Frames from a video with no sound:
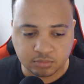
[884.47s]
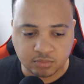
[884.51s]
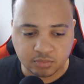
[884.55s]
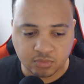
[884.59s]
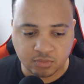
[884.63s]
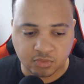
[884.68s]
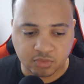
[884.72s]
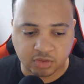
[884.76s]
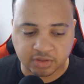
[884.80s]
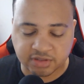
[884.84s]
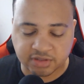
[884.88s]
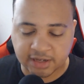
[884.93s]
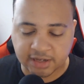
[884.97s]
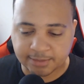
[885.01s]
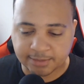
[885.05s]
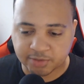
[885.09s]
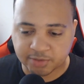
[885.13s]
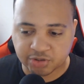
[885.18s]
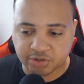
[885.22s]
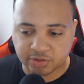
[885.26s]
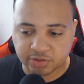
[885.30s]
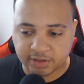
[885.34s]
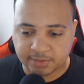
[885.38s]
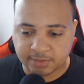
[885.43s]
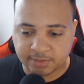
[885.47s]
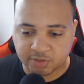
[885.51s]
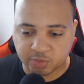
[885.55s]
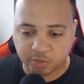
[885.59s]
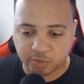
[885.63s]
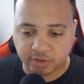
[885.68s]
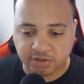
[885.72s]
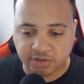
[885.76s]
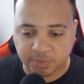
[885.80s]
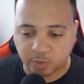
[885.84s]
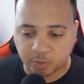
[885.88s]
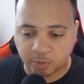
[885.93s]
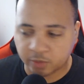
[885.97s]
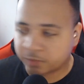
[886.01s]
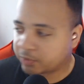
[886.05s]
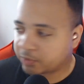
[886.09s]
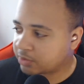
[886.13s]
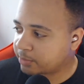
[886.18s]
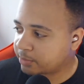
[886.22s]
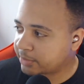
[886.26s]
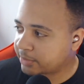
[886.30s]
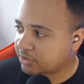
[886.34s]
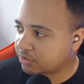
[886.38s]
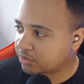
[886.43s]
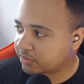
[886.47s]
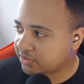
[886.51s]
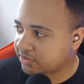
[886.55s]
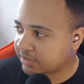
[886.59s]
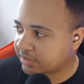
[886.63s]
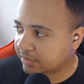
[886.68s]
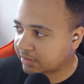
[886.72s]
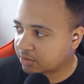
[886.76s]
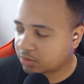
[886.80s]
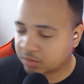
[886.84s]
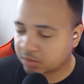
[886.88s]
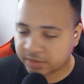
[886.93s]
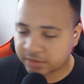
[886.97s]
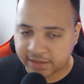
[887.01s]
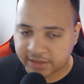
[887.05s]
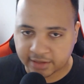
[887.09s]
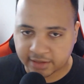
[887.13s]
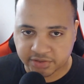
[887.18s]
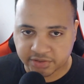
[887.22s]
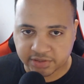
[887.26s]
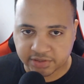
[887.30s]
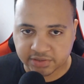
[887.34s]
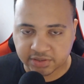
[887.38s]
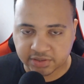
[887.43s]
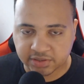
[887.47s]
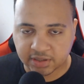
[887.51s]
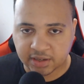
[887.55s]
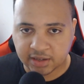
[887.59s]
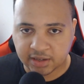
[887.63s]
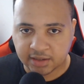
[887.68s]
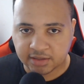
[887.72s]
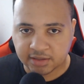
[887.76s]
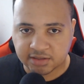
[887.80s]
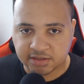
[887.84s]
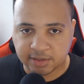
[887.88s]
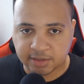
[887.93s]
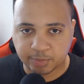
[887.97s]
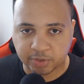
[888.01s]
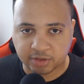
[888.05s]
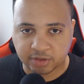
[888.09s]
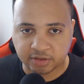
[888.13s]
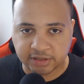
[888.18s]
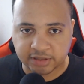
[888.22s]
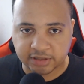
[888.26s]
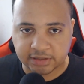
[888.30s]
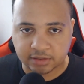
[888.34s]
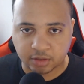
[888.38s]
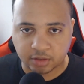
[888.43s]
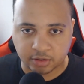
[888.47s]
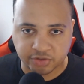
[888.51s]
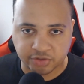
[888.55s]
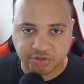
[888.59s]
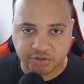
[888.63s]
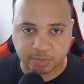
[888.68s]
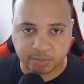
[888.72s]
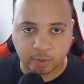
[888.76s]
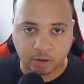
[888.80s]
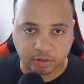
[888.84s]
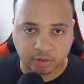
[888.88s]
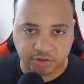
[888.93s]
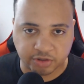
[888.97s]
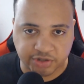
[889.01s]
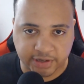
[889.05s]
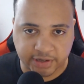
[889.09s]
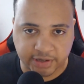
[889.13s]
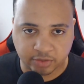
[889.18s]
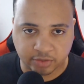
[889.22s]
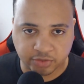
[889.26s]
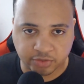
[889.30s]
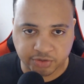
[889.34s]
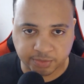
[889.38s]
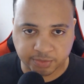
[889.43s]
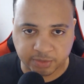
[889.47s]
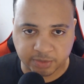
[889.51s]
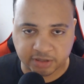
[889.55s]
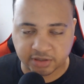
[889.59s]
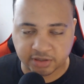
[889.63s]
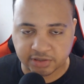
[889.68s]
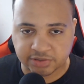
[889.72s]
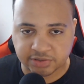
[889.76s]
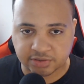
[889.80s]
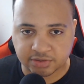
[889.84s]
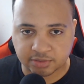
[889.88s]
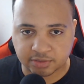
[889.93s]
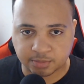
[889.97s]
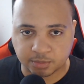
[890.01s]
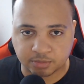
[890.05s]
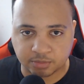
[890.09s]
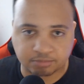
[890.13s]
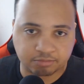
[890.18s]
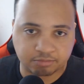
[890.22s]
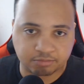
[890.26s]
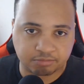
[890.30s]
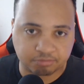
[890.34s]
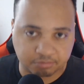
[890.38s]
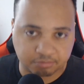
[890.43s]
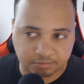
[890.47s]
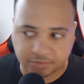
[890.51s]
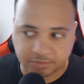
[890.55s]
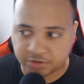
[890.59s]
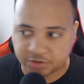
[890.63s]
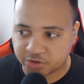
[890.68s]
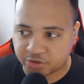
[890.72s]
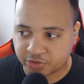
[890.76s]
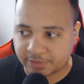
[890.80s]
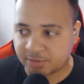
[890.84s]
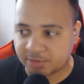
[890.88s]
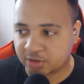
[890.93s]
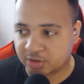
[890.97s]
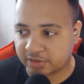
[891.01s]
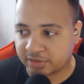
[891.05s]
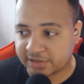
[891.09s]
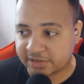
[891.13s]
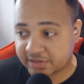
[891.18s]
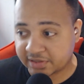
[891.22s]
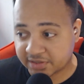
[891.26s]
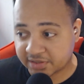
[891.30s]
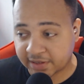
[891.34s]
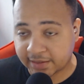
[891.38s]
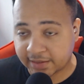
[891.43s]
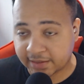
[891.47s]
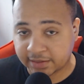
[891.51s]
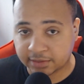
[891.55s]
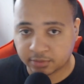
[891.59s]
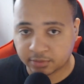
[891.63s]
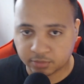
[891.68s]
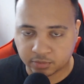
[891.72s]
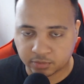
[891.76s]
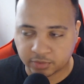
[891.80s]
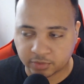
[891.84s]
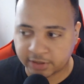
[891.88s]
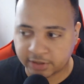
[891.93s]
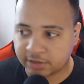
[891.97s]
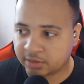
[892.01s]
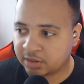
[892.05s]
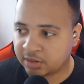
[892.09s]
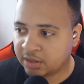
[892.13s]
the types of streams where it's more fundamental and technical analysis typically are smaller channels because the streams are less exciting, right?